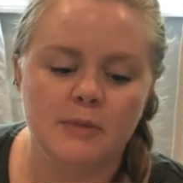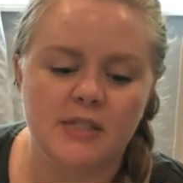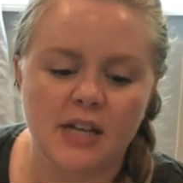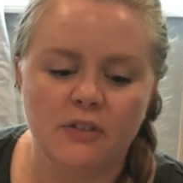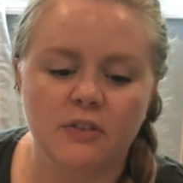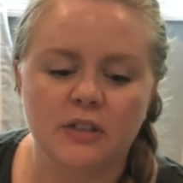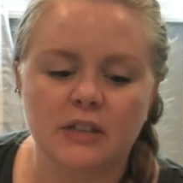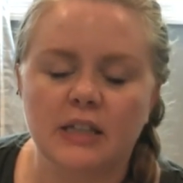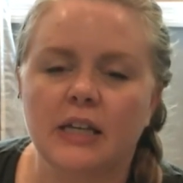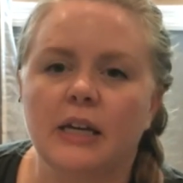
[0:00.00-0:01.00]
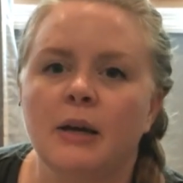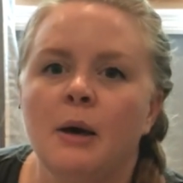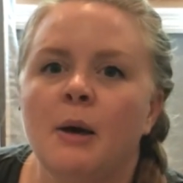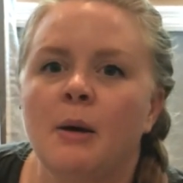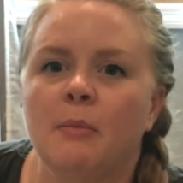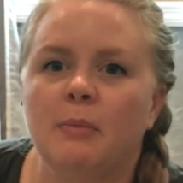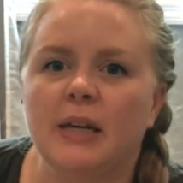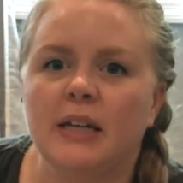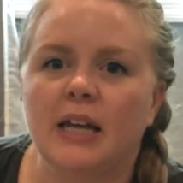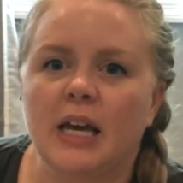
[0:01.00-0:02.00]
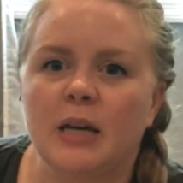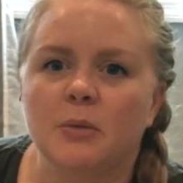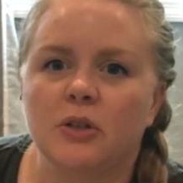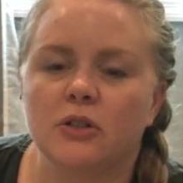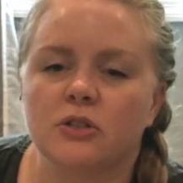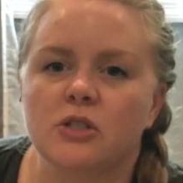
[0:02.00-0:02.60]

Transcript: Definitely being able